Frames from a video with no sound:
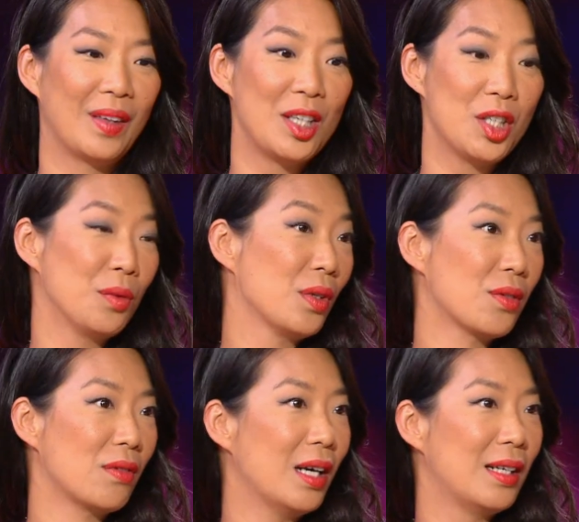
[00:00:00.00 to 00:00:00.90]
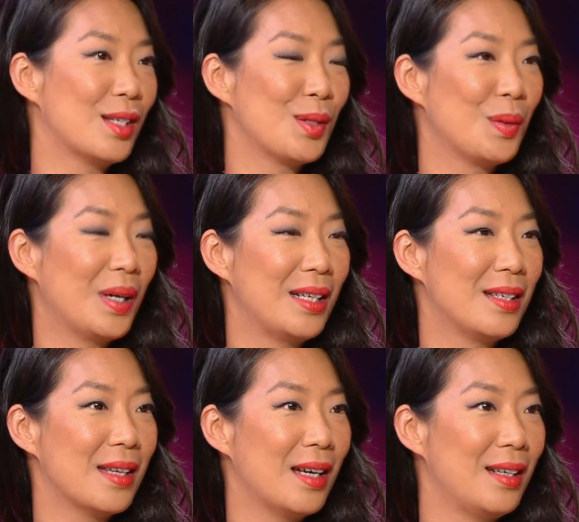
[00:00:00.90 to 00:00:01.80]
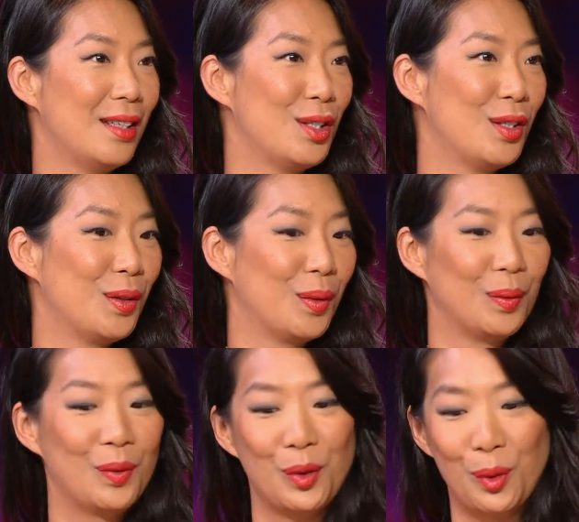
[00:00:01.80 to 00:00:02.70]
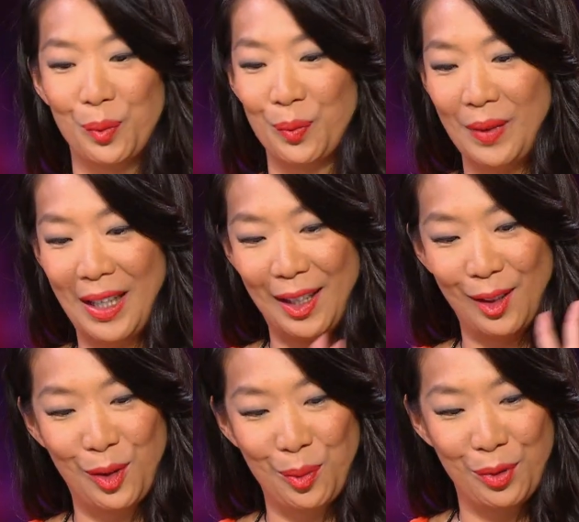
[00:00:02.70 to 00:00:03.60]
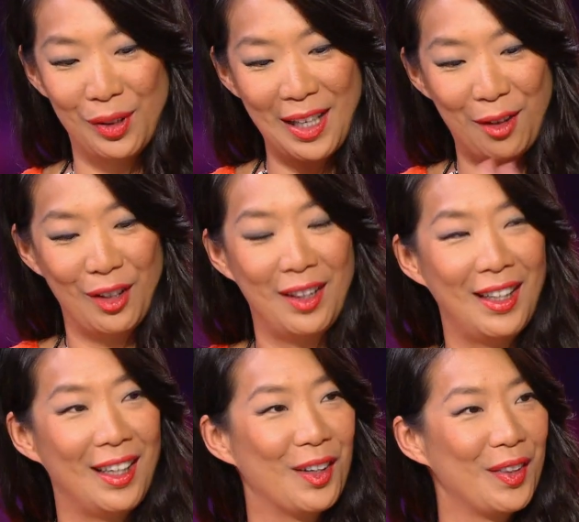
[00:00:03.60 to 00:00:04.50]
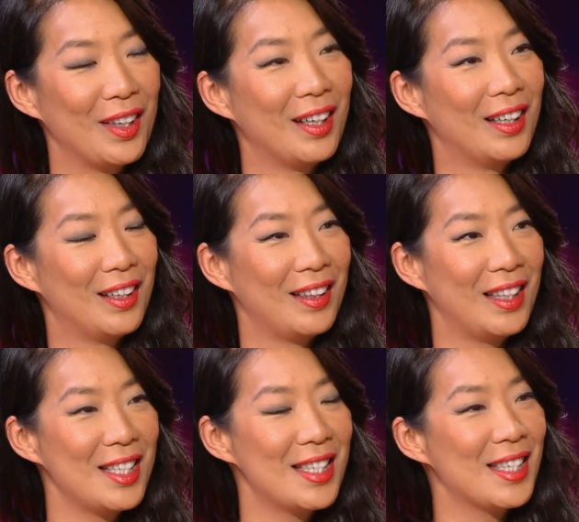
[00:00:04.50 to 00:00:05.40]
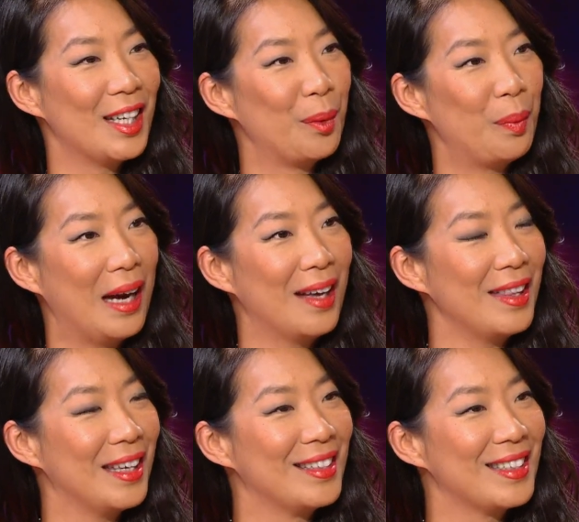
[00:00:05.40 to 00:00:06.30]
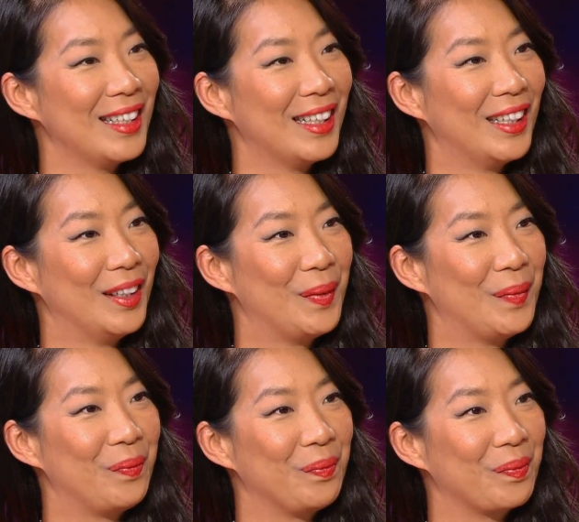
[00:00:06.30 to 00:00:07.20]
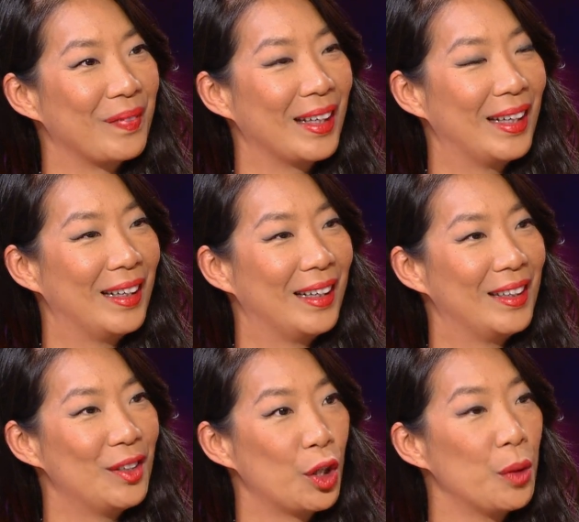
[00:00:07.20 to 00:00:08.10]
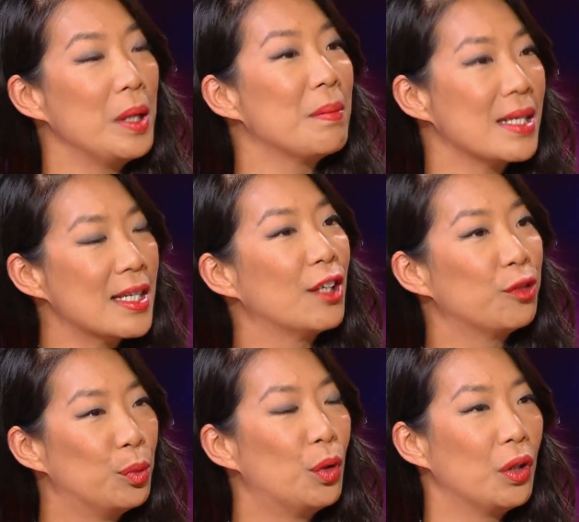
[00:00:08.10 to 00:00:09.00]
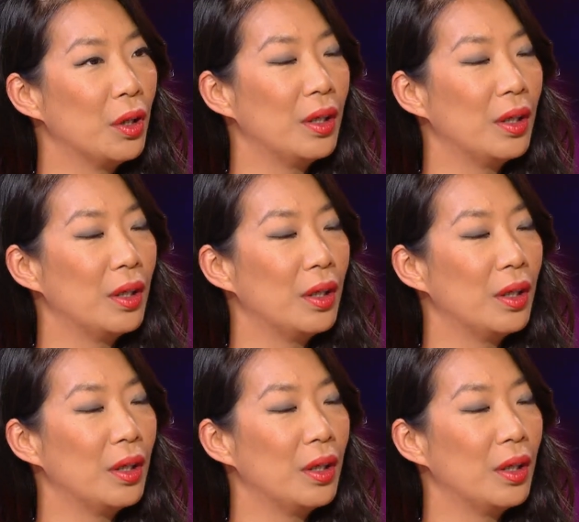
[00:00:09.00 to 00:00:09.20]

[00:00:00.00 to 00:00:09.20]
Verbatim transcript: and she was right. So I decided to to like to put everything on uh, this uh, path and uh, Mm-hmm. And so, so you really... mean myself more